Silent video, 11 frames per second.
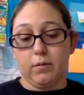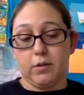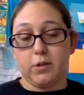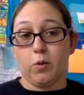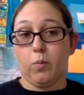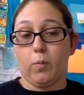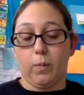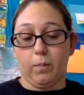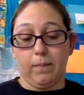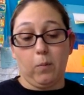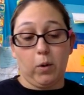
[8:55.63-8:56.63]
So
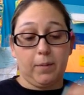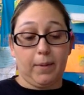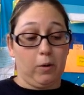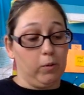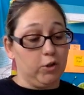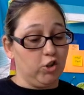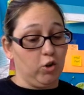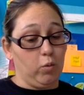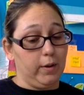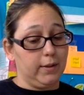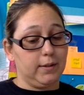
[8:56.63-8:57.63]
one of my original
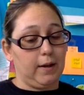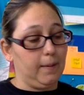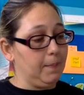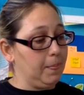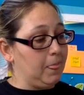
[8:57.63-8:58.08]
ones, okay?